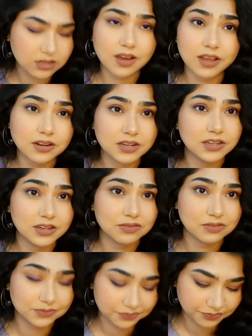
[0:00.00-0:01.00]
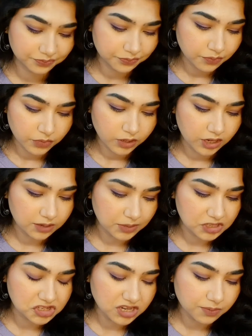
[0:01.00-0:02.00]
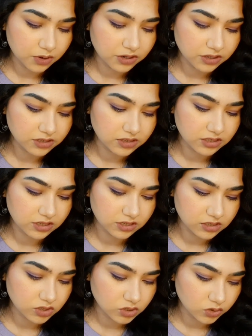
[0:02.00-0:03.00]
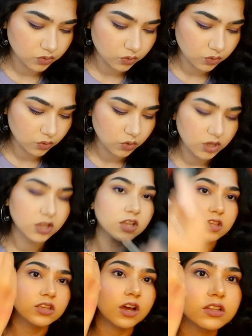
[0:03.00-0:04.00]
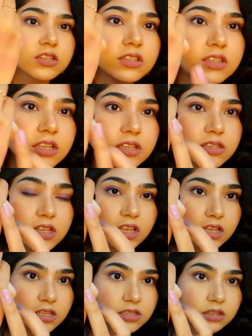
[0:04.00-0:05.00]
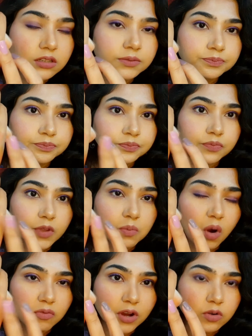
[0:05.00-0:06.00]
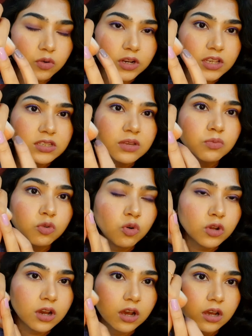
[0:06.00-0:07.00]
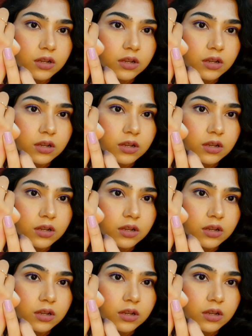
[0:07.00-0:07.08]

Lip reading: that I really love in my cheek products. So yeah, this is Mauve Aurore. It's a more